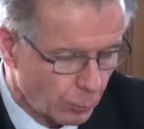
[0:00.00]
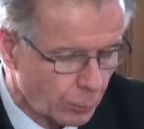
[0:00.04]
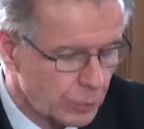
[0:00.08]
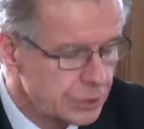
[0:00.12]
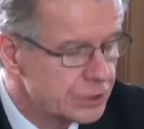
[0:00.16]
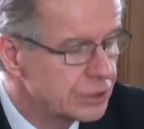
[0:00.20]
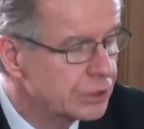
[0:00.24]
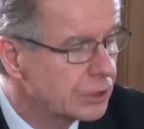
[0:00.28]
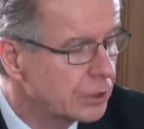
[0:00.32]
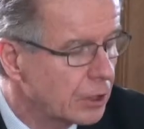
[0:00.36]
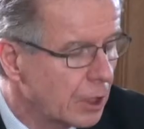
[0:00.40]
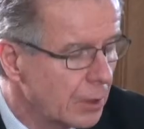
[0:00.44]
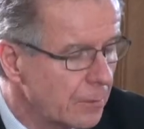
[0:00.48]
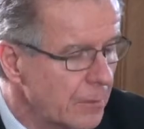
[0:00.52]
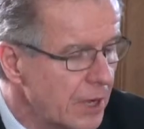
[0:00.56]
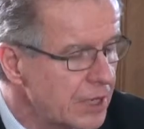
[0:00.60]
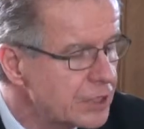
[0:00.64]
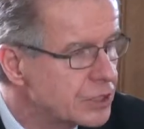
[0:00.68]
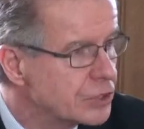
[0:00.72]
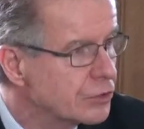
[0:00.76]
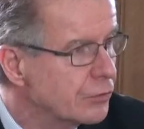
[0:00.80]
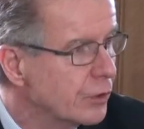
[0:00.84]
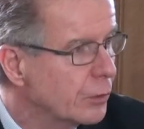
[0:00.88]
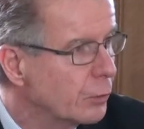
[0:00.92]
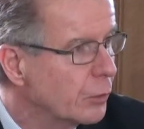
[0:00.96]
was
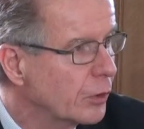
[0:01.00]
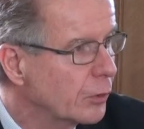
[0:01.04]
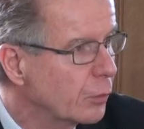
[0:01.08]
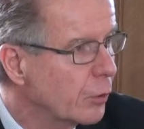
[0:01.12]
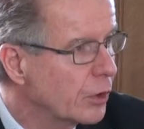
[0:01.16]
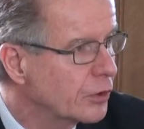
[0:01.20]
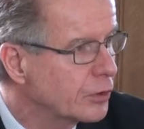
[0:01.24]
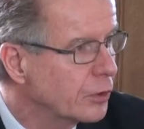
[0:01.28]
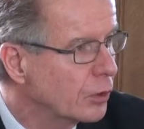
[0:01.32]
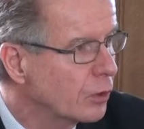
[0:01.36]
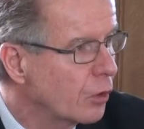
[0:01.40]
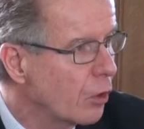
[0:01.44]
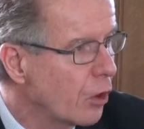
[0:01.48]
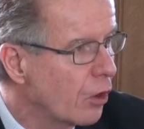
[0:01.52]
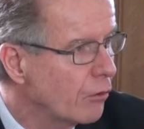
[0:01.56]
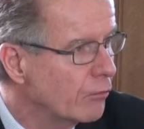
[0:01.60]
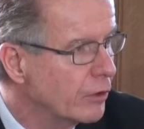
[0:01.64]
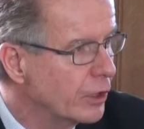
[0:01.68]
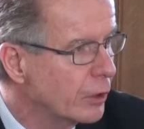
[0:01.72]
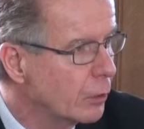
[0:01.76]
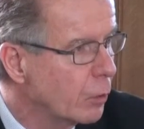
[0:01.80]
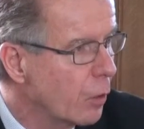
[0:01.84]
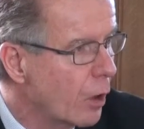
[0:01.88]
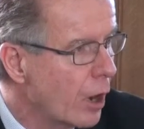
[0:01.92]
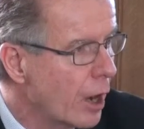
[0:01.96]
commensurate with what the law
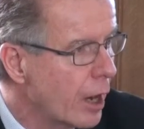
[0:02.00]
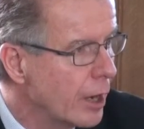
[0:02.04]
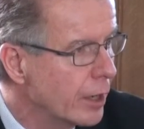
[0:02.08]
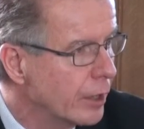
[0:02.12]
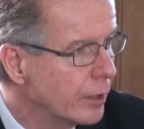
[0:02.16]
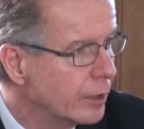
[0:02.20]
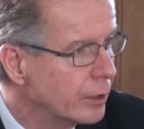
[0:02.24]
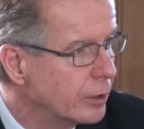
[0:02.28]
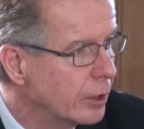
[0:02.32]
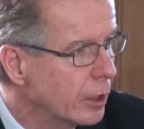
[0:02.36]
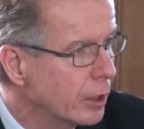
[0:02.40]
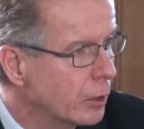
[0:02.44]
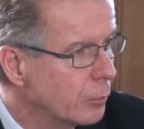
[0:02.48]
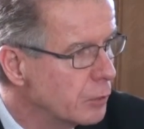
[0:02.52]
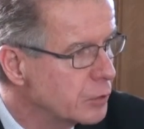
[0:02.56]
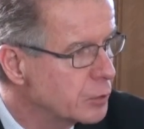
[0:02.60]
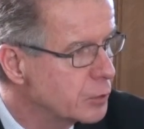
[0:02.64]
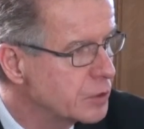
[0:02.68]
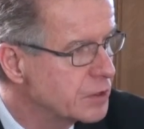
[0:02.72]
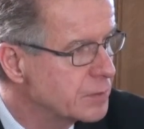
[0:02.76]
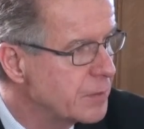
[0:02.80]
required, which